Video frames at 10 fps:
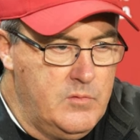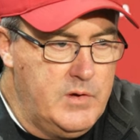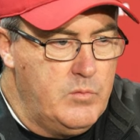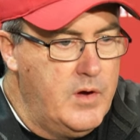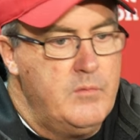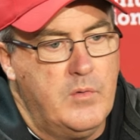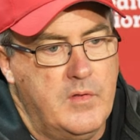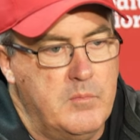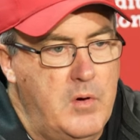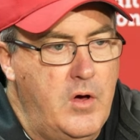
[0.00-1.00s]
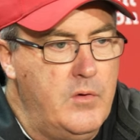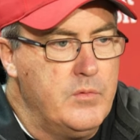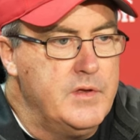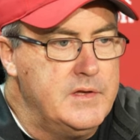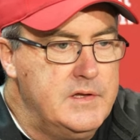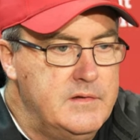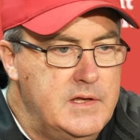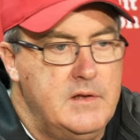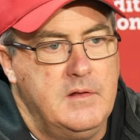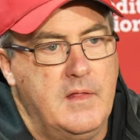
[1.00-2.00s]
Maybe one where the ball really
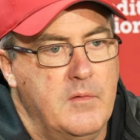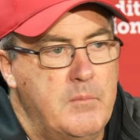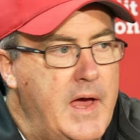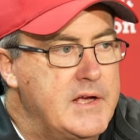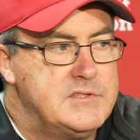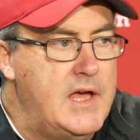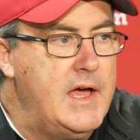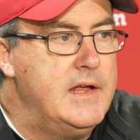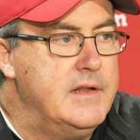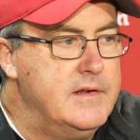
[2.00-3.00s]
hit on the backside,